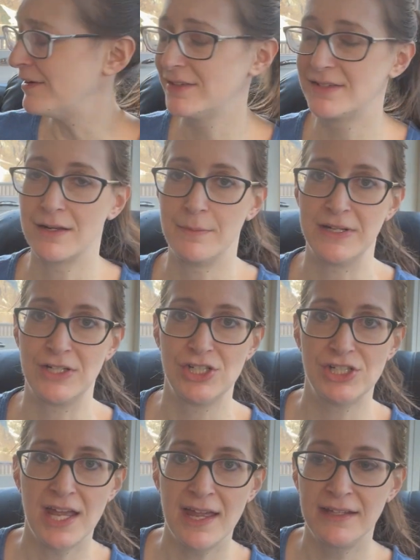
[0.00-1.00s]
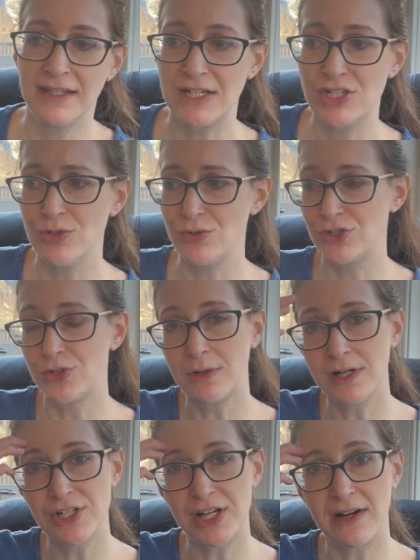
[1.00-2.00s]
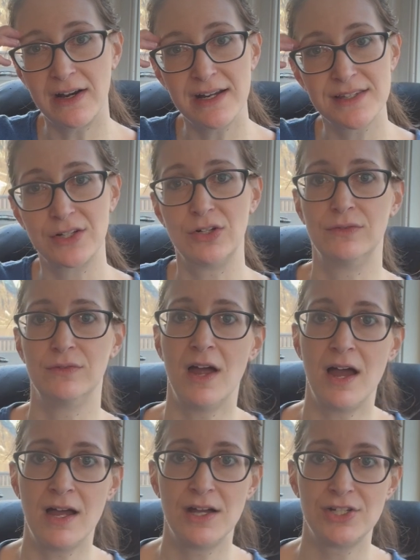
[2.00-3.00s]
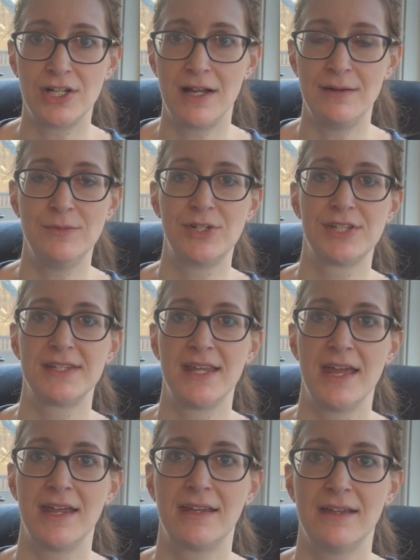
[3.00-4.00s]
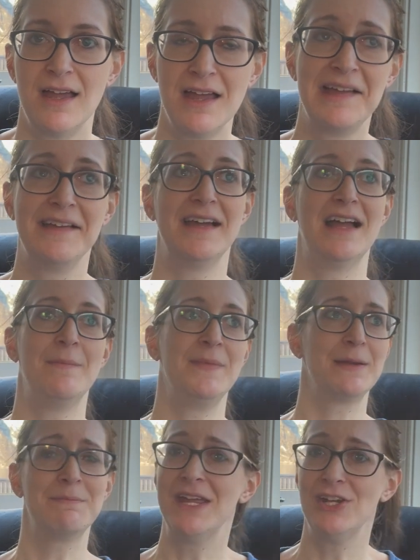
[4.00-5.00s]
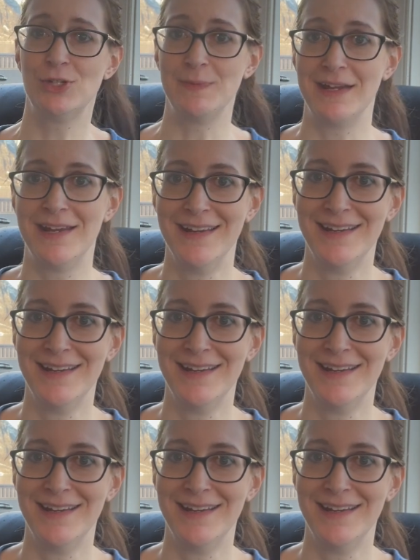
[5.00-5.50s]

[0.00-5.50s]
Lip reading: it's got a big shed, like 2 storage areas, a garage. I'm like, pinch me.